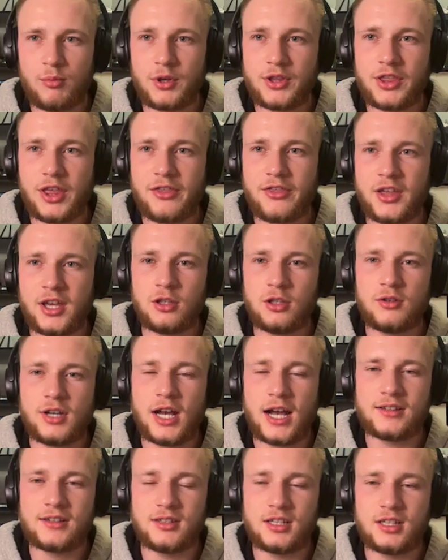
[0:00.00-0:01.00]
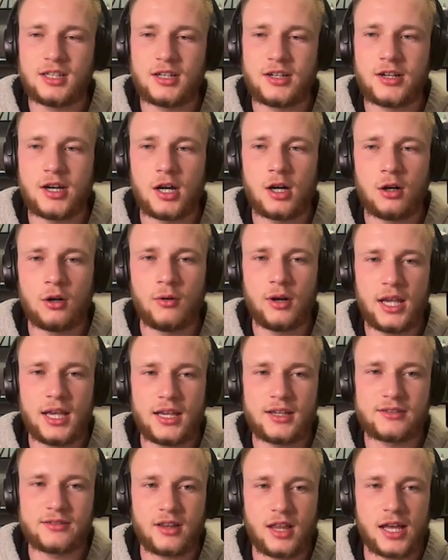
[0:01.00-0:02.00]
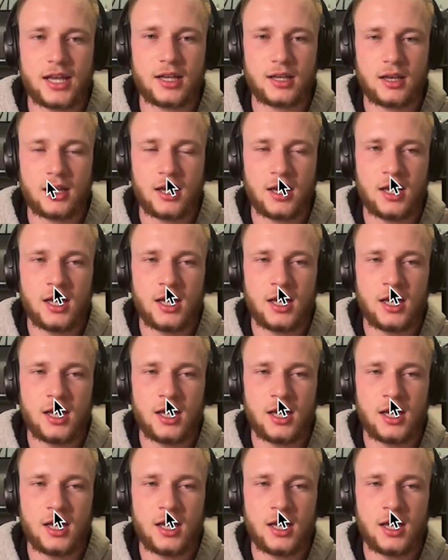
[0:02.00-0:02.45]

the thing you guys need to know is like,